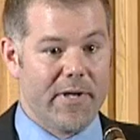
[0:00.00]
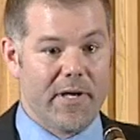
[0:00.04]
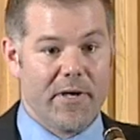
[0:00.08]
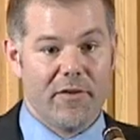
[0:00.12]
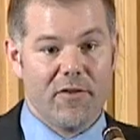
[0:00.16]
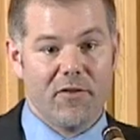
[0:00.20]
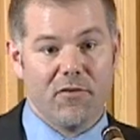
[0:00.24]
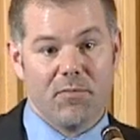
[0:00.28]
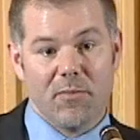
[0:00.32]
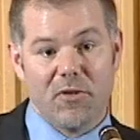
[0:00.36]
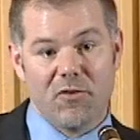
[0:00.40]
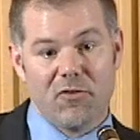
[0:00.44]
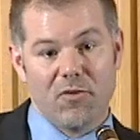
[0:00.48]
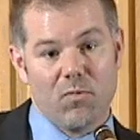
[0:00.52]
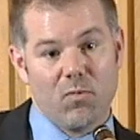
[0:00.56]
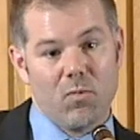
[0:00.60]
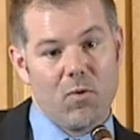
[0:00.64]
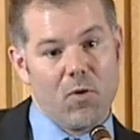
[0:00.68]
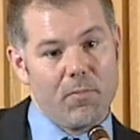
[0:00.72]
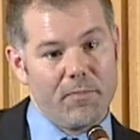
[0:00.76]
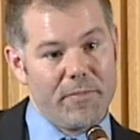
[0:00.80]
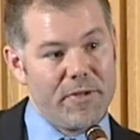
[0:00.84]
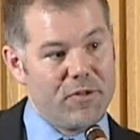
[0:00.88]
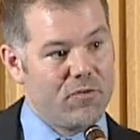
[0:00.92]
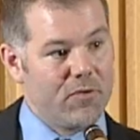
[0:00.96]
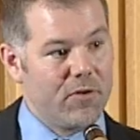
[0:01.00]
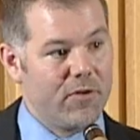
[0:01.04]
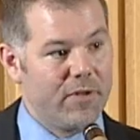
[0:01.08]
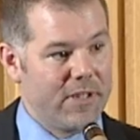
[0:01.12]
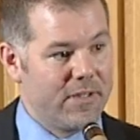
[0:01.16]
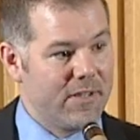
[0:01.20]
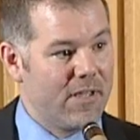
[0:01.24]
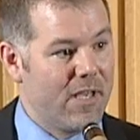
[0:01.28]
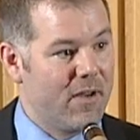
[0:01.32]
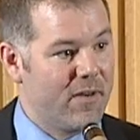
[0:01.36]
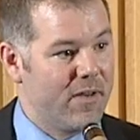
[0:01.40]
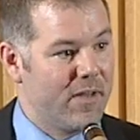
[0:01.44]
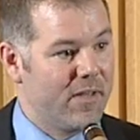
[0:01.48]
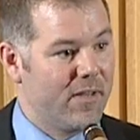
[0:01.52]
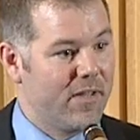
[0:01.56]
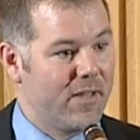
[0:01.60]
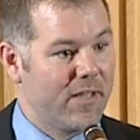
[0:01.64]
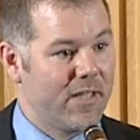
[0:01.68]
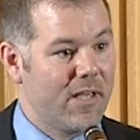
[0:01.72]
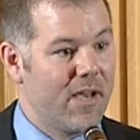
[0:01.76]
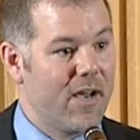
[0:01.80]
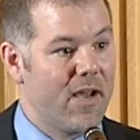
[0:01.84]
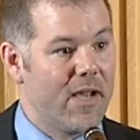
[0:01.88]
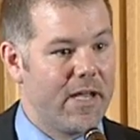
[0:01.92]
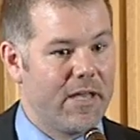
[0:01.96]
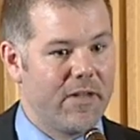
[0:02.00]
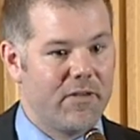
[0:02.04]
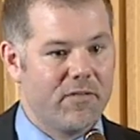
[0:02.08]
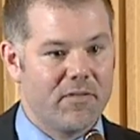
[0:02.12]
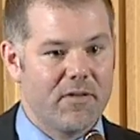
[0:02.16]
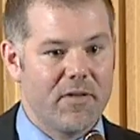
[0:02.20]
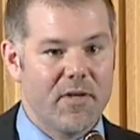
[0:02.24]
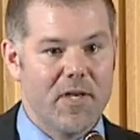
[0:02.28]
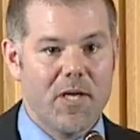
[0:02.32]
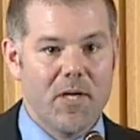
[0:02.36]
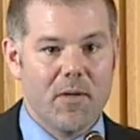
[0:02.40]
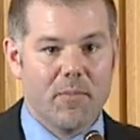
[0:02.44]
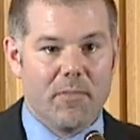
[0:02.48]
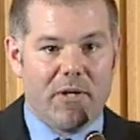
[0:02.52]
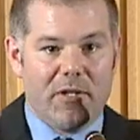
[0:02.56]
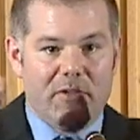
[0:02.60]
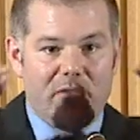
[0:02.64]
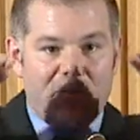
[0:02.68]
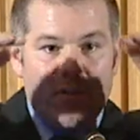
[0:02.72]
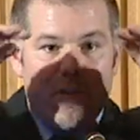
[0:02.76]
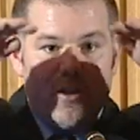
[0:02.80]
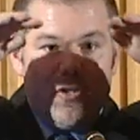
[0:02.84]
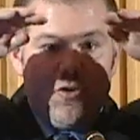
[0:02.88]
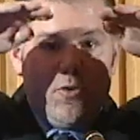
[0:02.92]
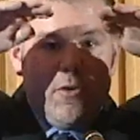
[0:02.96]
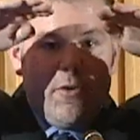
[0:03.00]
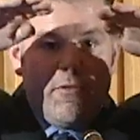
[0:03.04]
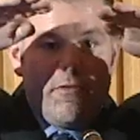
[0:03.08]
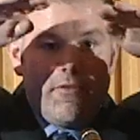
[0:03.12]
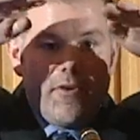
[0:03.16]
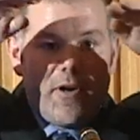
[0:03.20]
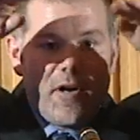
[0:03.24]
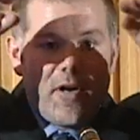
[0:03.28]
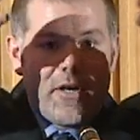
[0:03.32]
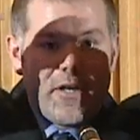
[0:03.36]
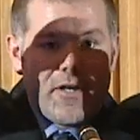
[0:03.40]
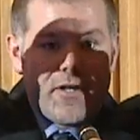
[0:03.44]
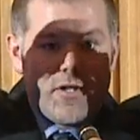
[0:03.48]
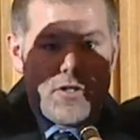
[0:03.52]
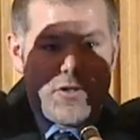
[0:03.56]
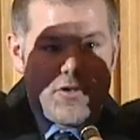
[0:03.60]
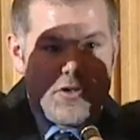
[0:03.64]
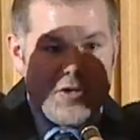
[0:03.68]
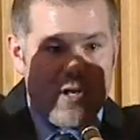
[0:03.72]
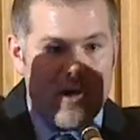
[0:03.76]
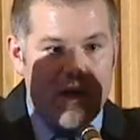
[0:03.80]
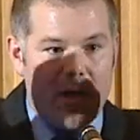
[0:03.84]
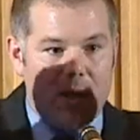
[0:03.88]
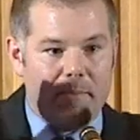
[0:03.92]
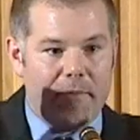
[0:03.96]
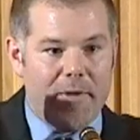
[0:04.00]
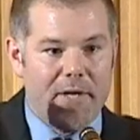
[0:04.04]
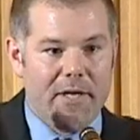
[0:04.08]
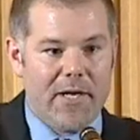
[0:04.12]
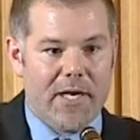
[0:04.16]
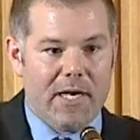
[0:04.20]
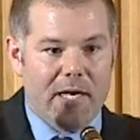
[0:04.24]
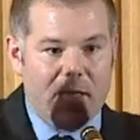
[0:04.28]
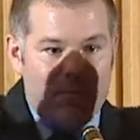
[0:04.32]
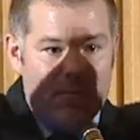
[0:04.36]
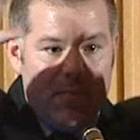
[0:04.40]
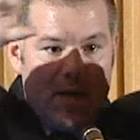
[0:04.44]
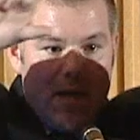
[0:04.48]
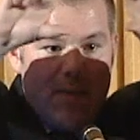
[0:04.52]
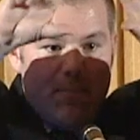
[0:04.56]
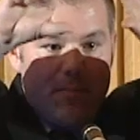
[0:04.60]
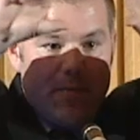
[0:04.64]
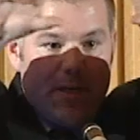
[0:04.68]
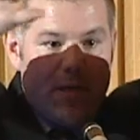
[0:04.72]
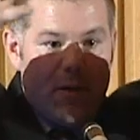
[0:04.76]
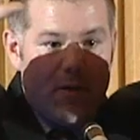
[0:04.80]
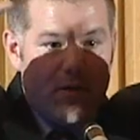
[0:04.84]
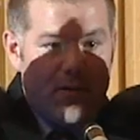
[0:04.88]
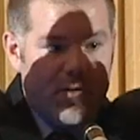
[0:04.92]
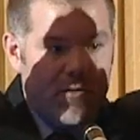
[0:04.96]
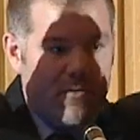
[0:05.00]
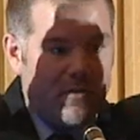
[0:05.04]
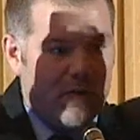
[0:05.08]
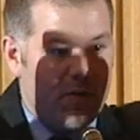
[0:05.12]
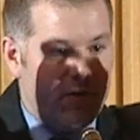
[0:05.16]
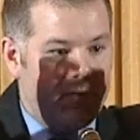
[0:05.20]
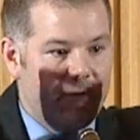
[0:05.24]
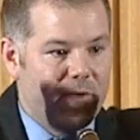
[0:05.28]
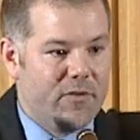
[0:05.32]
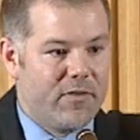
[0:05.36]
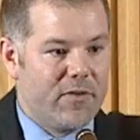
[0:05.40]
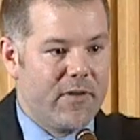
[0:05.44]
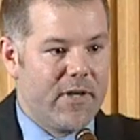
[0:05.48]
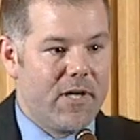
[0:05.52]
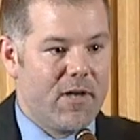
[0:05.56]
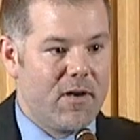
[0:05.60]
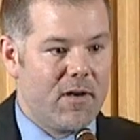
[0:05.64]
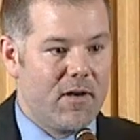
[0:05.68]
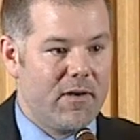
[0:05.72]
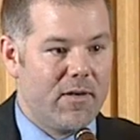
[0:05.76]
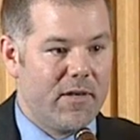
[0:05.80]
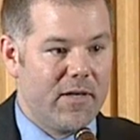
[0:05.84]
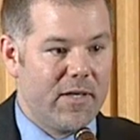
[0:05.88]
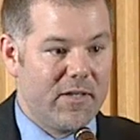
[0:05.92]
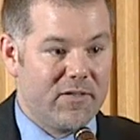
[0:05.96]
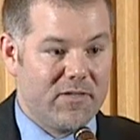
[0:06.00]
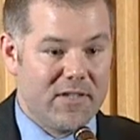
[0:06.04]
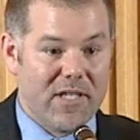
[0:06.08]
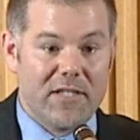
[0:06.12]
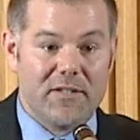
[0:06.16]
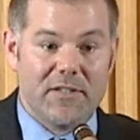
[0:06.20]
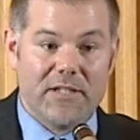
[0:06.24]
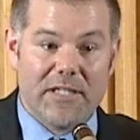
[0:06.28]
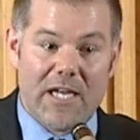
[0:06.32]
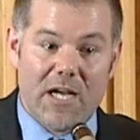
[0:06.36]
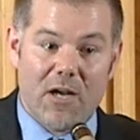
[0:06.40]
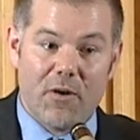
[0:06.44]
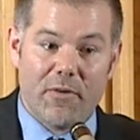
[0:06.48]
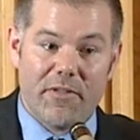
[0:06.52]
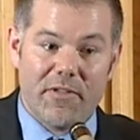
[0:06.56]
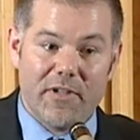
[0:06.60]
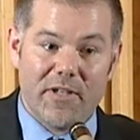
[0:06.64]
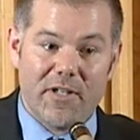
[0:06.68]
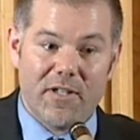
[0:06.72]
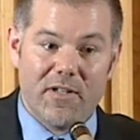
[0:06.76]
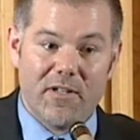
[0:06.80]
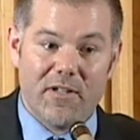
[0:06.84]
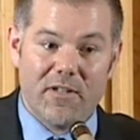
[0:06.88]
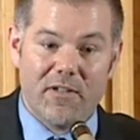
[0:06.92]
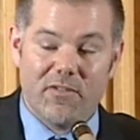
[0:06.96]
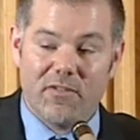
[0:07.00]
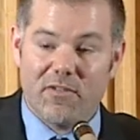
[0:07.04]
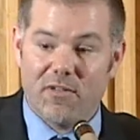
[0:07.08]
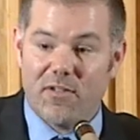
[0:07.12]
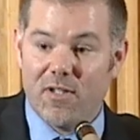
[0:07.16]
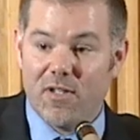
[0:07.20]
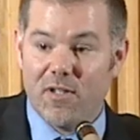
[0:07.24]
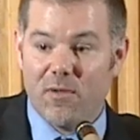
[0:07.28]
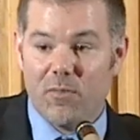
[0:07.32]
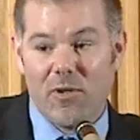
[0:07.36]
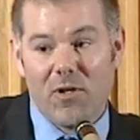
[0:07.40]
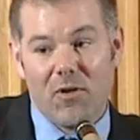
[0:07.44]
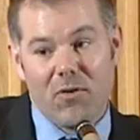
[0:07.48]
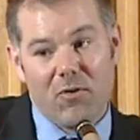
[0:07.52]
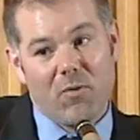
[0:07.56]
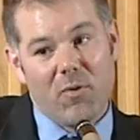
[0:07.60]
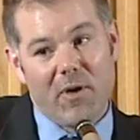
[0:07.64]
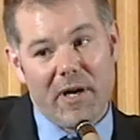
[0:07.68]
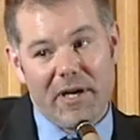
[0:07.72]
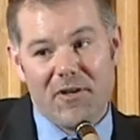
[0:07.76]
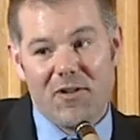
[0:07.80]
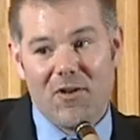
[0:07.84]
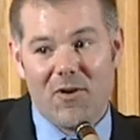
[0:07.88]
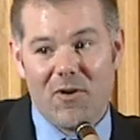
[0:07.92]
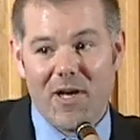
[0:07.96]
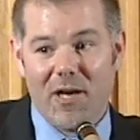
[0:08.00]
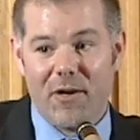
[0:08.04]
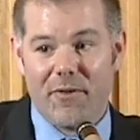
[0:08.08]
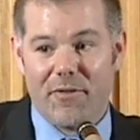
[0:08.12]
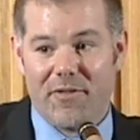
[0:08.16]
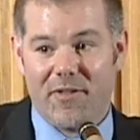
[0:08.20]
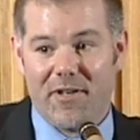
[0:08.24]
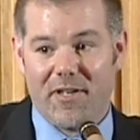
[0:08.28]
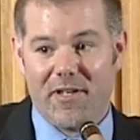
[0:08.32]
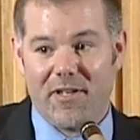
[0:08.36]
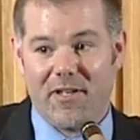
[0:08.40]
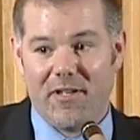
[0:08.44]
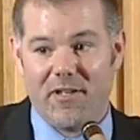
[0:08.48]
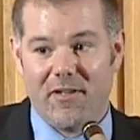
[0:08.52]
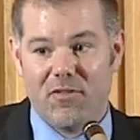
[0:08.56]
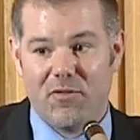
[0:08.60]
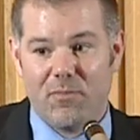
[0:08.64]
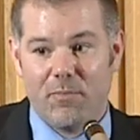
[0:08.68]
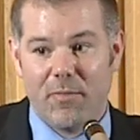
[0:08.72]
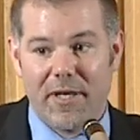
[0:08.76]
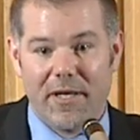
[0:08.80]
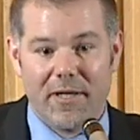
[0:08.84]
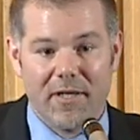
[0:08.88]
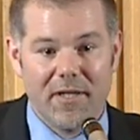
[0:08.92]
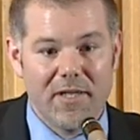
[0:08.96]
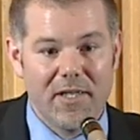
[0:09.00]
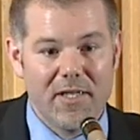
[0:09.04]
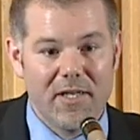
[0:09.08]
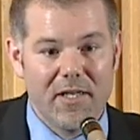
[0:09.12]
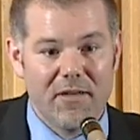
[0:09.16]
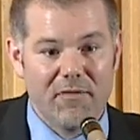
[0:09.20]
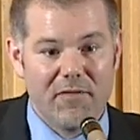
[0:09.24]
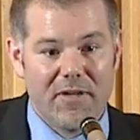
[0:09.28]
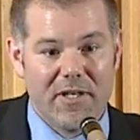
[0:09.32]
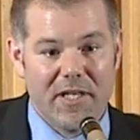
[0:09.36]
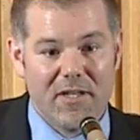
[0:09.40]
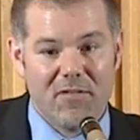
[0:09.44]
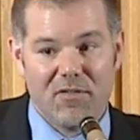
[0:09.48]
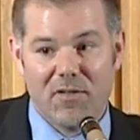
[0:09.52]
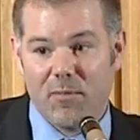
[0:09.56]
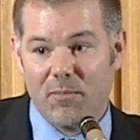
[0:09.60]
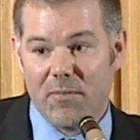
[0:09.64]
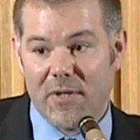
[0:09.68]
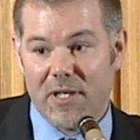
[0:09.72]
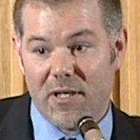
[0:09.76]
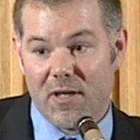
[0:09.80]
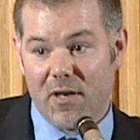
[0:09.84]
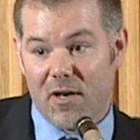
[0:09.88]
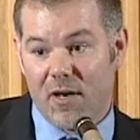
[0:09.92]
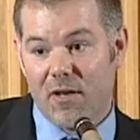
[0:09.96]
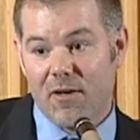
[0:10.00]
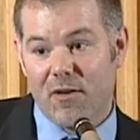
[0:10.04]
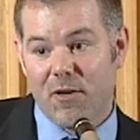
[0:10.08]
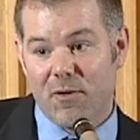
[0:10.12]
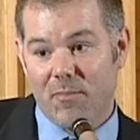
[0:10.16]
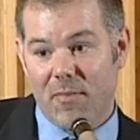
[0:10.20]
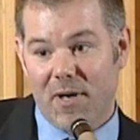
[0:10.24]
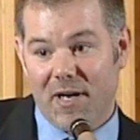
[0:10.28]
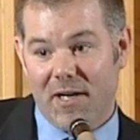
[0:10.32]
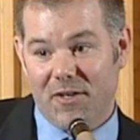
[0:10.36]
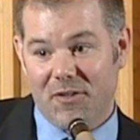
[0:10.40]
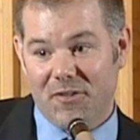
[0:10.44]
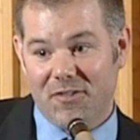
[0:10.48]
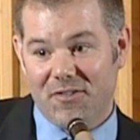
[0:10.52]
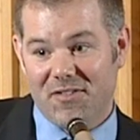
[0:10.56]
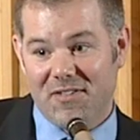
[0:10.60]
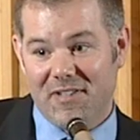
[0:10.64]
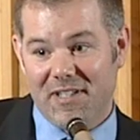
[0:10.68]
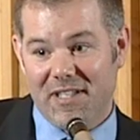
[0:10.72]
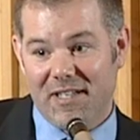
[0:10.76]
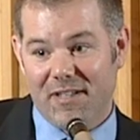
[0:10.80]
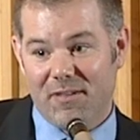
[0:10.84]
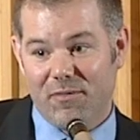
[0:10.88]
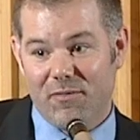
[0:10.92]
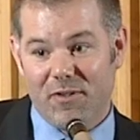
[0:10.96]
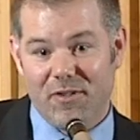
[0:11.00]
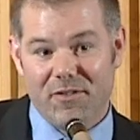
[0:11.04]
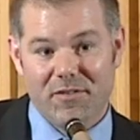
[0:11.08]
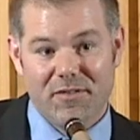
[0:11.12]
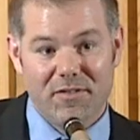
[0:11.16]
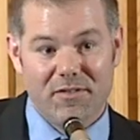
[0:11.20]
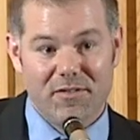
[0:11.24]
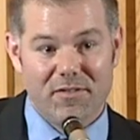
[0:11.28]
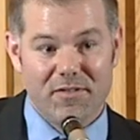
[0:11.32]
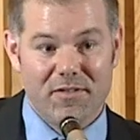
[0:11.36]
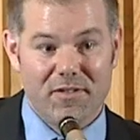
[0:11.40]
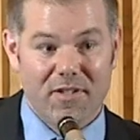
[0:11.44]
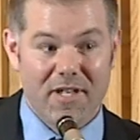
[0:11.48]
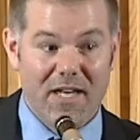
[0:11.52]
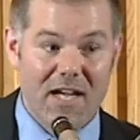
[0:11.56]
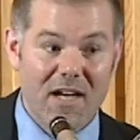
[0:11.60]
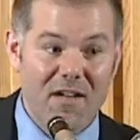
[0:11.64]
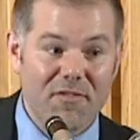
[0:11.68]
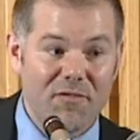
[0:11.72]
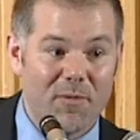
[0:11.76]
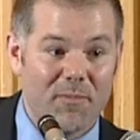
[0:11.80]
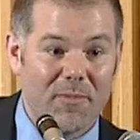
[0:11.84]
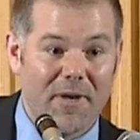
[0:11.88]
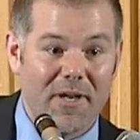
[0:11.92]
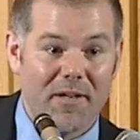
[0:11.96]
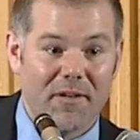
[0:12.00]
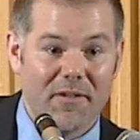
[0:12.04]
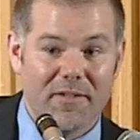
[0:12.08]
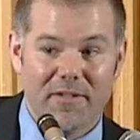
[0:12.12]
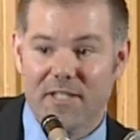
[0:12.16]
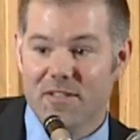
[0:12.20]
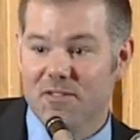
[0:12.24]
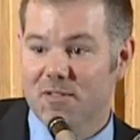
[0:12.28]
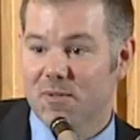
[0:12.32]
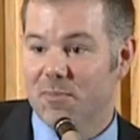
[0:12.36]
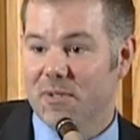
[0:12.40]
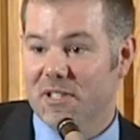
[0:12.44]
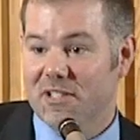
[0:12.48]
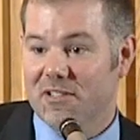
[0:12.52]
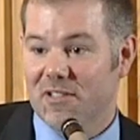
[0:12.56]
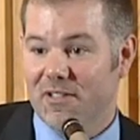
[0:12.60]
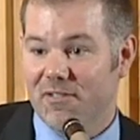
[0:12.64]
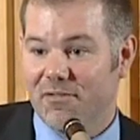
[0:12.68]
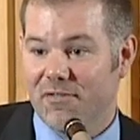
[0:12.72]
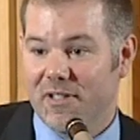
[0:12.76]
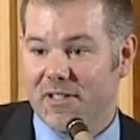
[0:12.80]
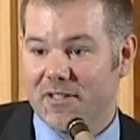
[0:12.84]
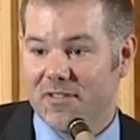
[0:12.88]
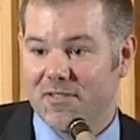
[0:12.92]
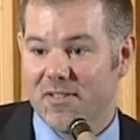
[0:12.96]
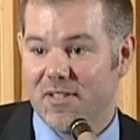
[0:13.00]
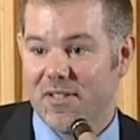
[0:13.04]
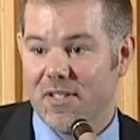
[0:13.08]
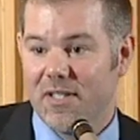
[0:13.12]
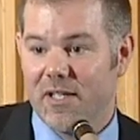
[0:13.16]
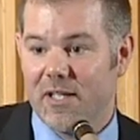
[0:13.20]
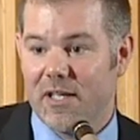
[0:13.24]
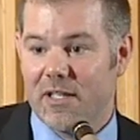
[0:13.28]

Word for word: Now, this mission won't be drilling down into the ice, but it's going to do a very good job at mapping out the surface layer, exactly how thick it is. We don't quite know how thick it is, but if it ends up being 100 miles thick versus a half a mile, that's a big difference.